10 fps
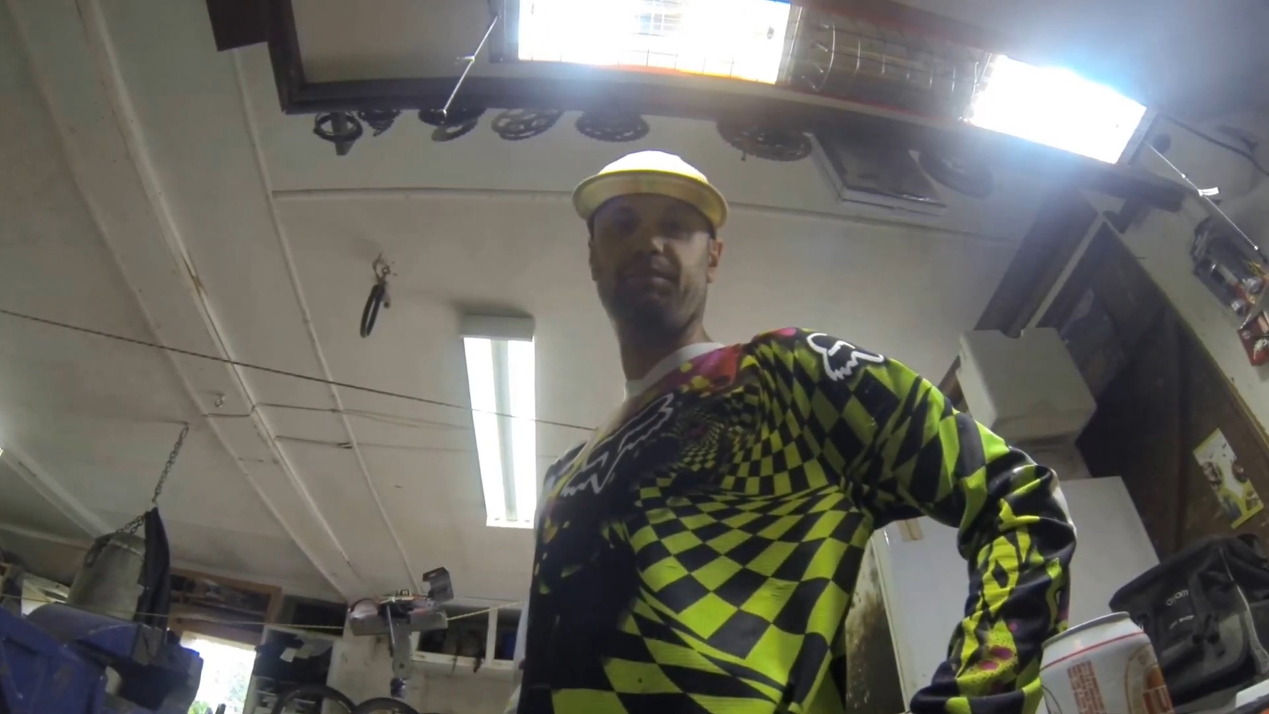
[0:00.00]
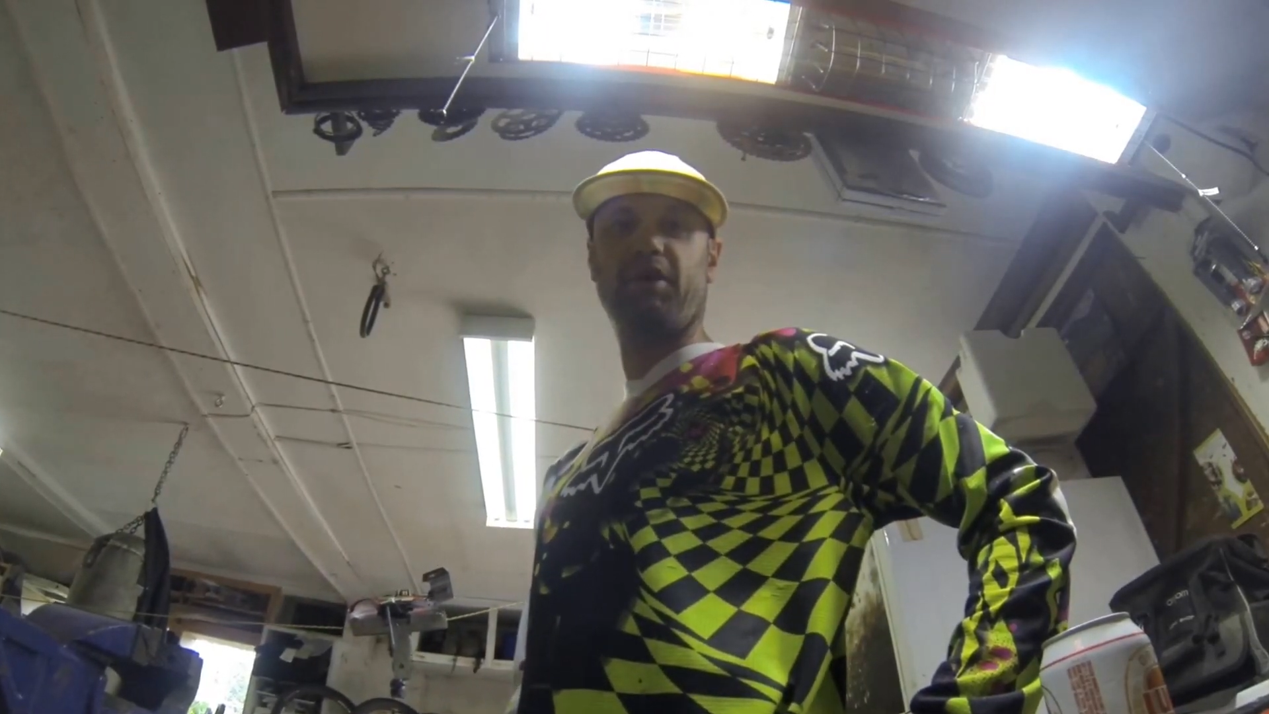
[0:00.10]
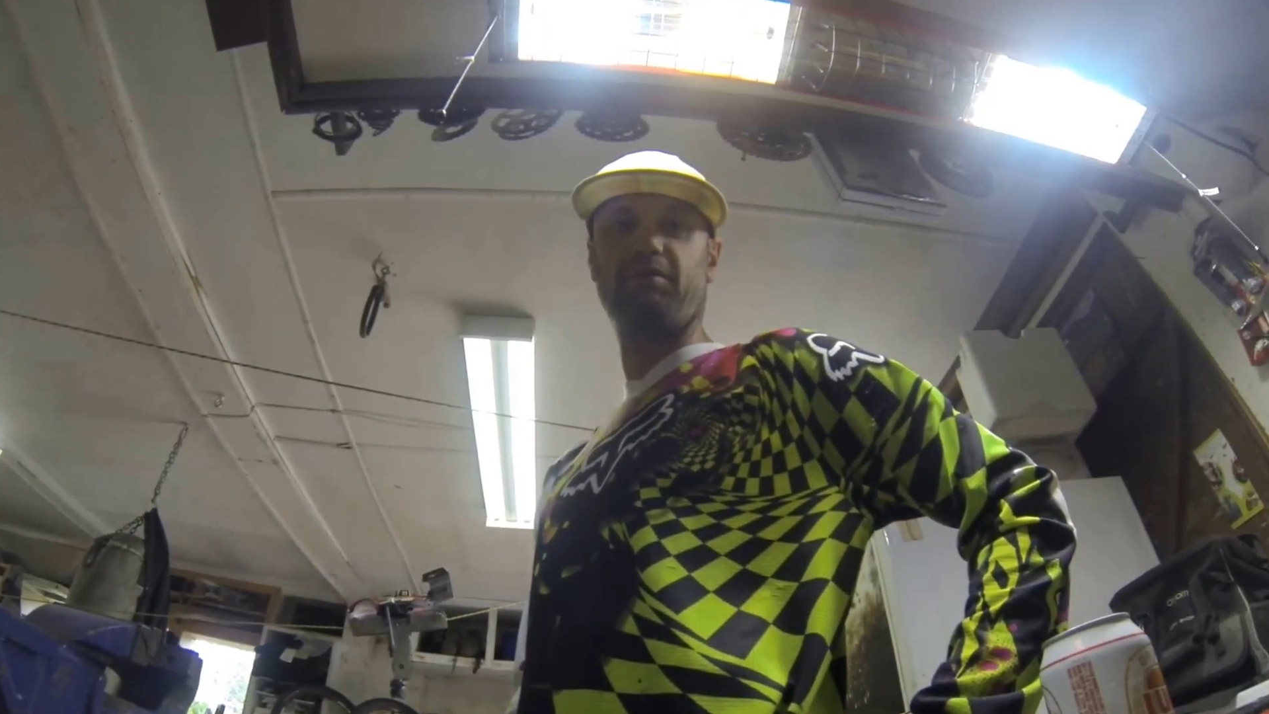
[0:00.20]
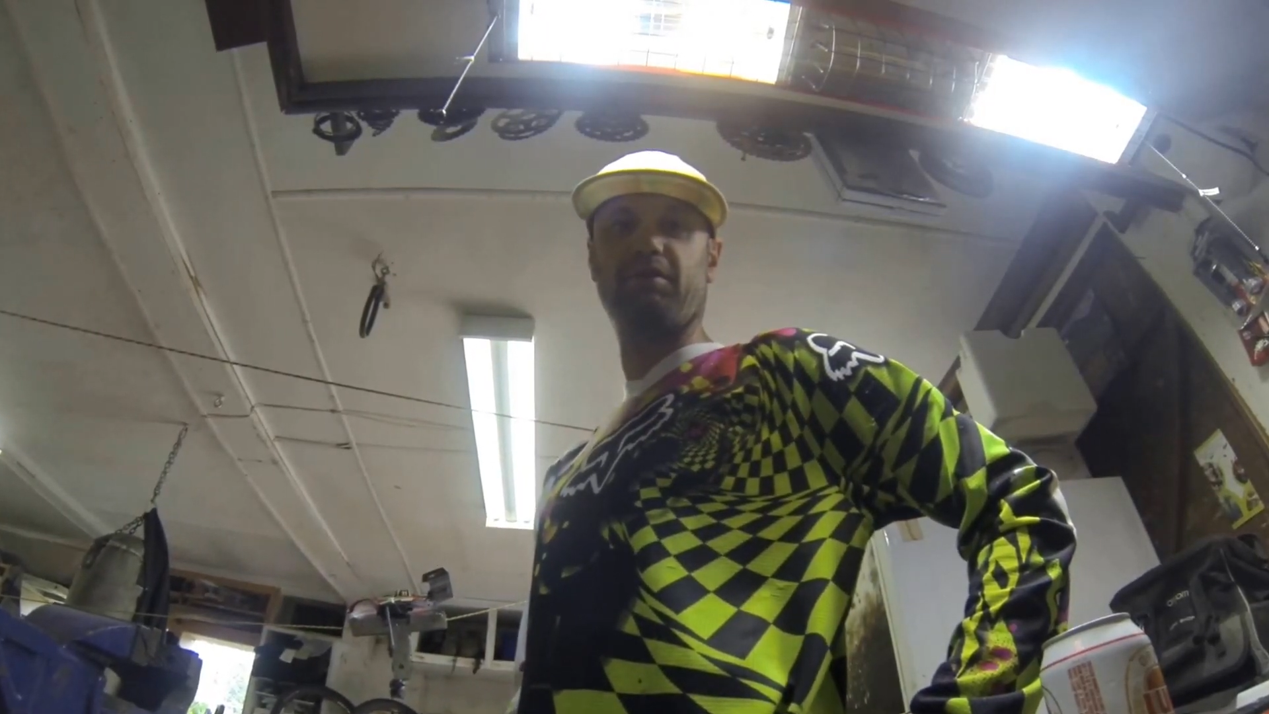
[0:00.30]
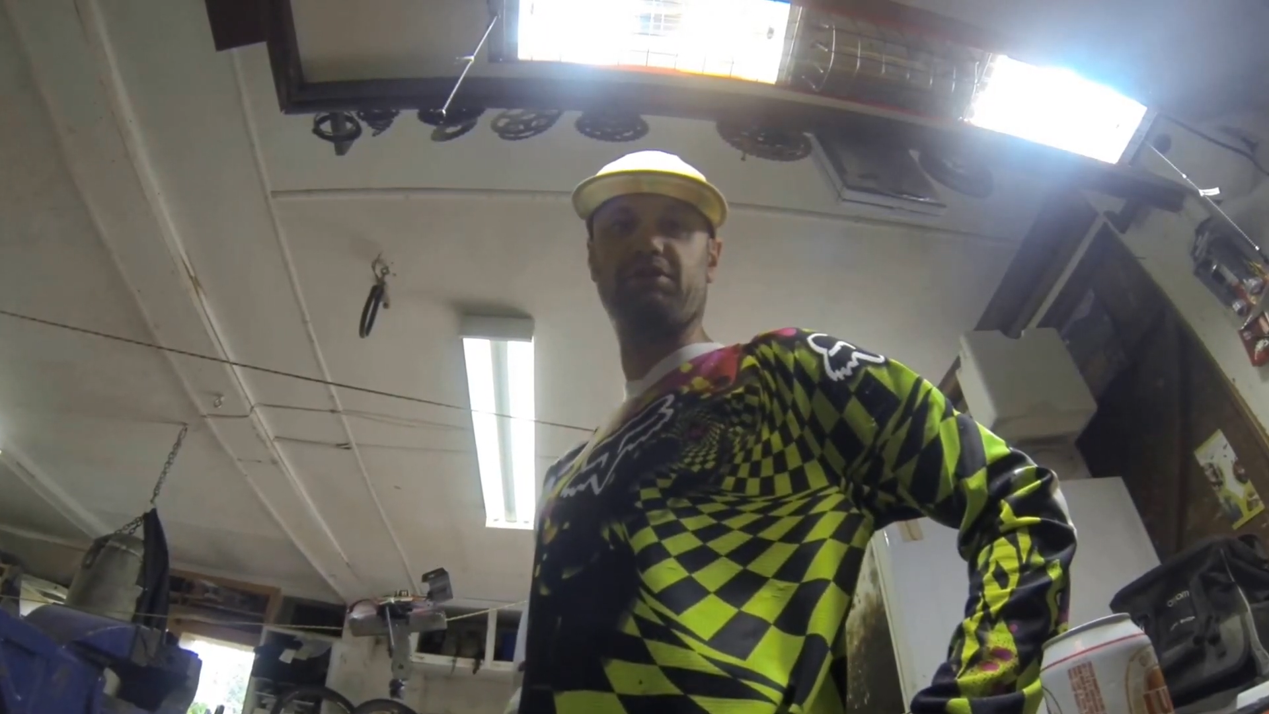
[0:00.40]

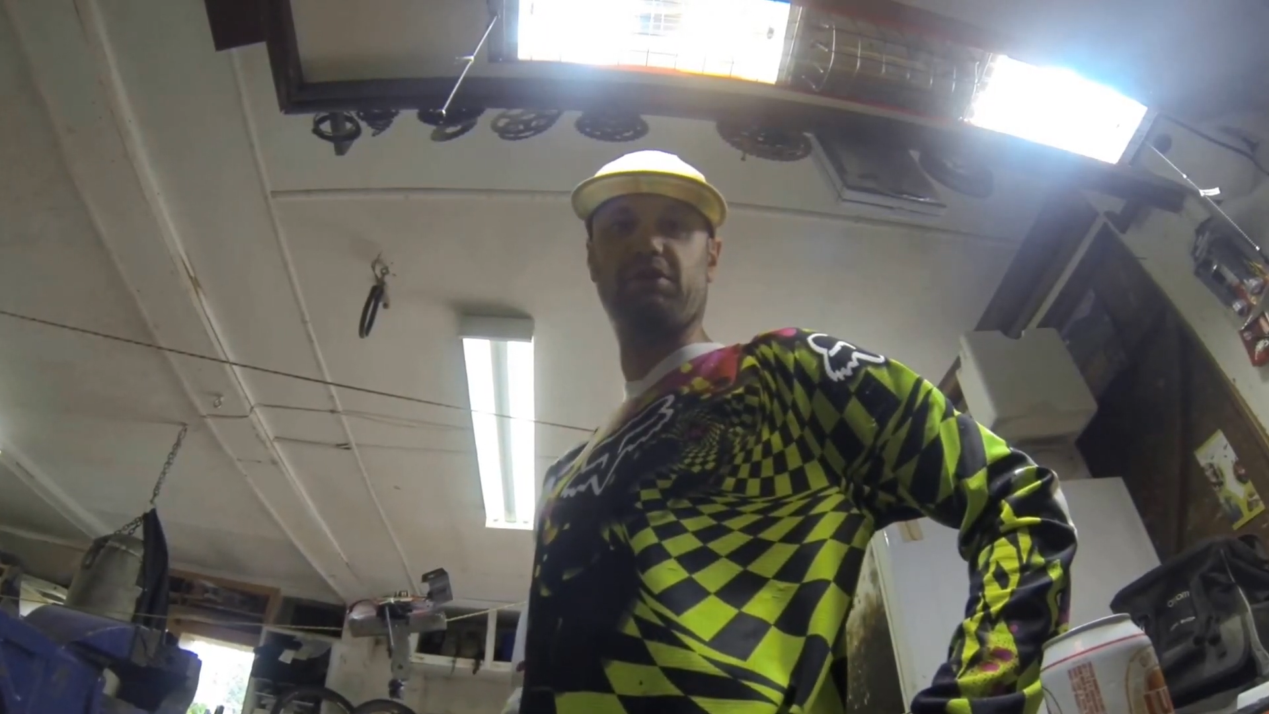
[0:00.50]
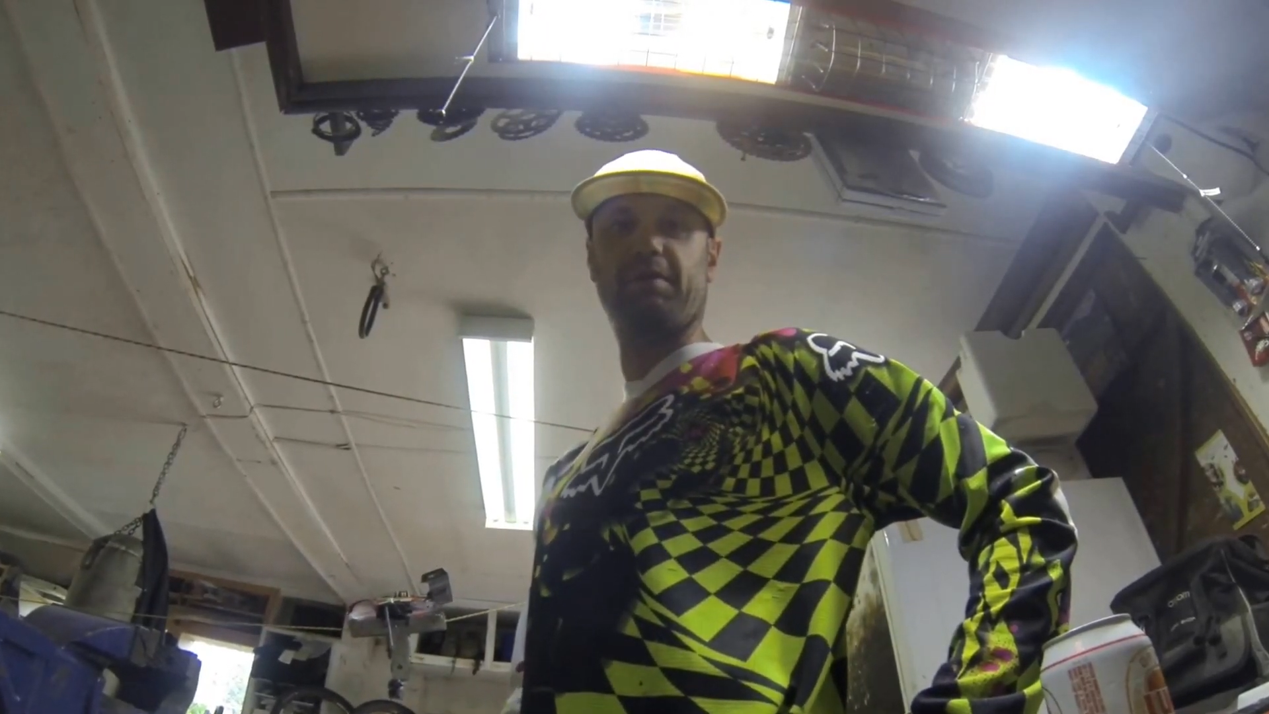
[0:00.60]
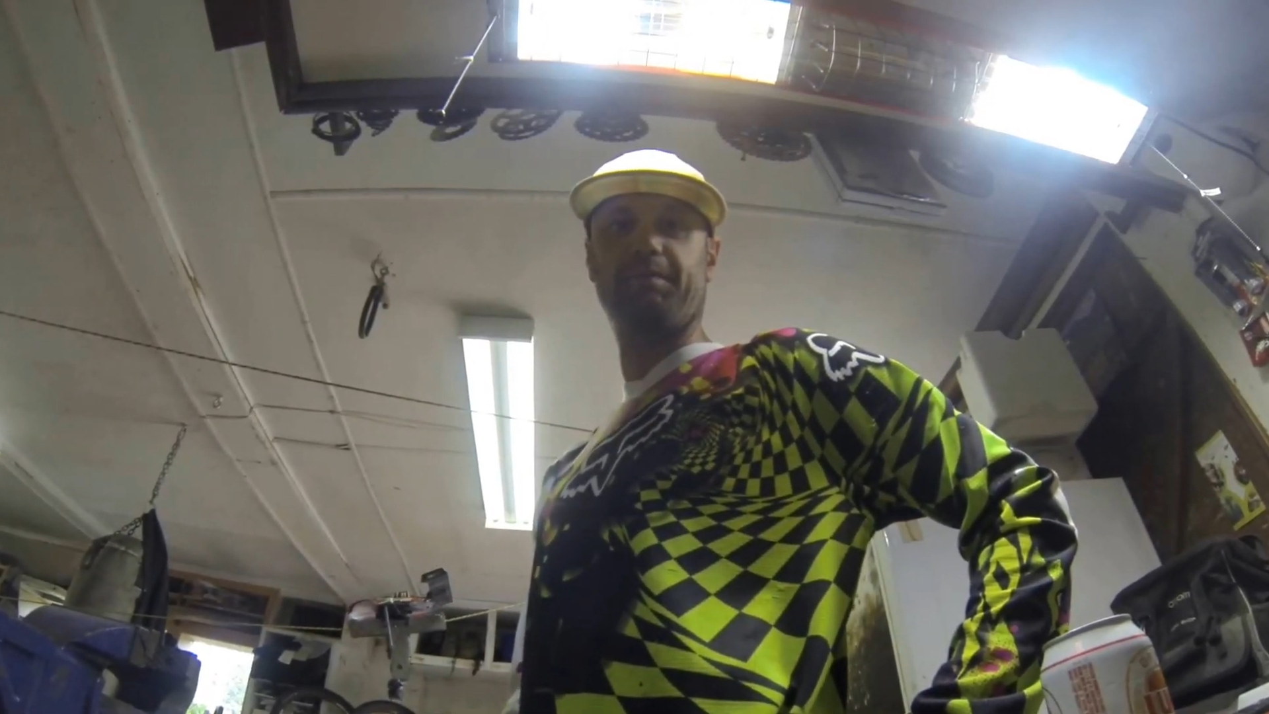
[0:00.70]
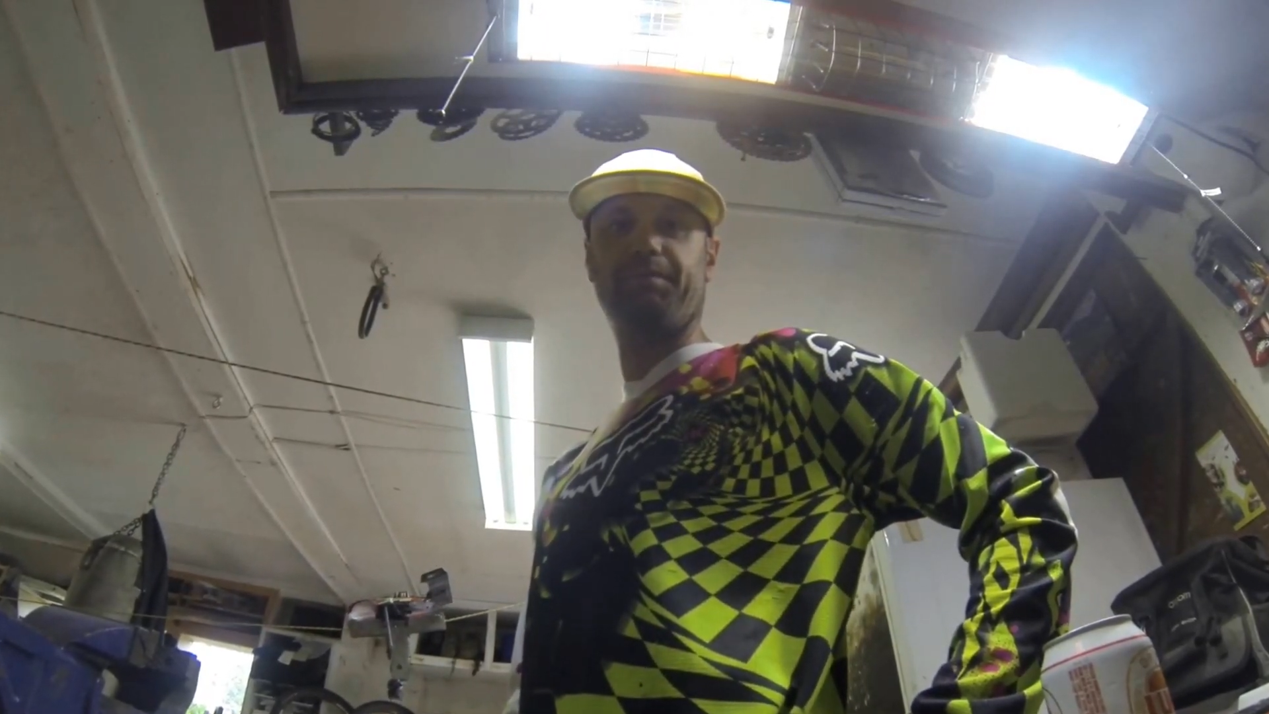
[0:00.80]
hardware store.